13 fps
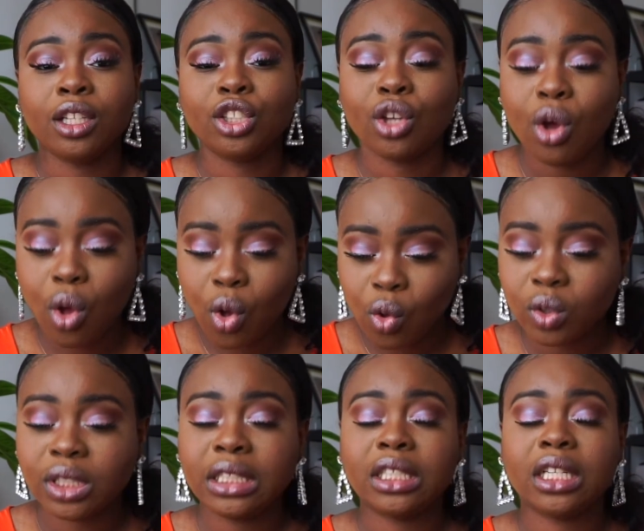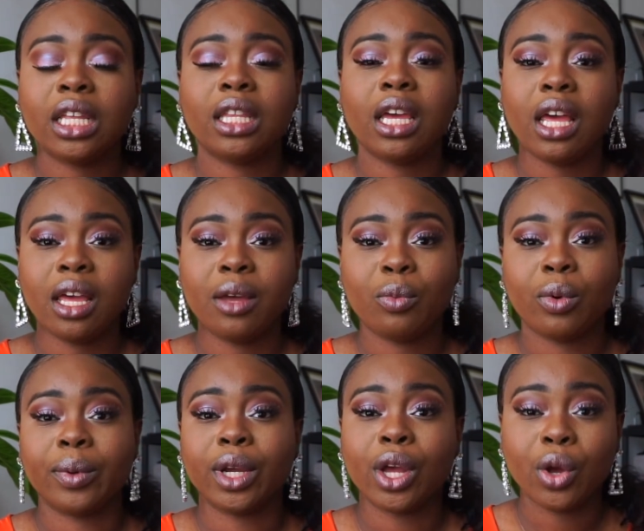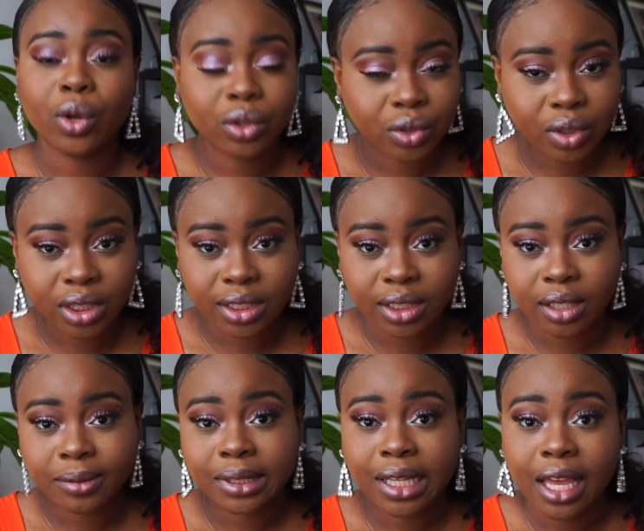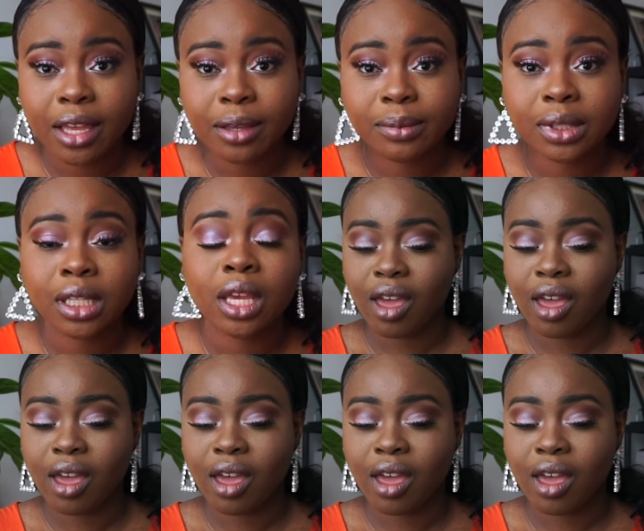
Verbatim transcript: to hold each other up when we're going through these tough times.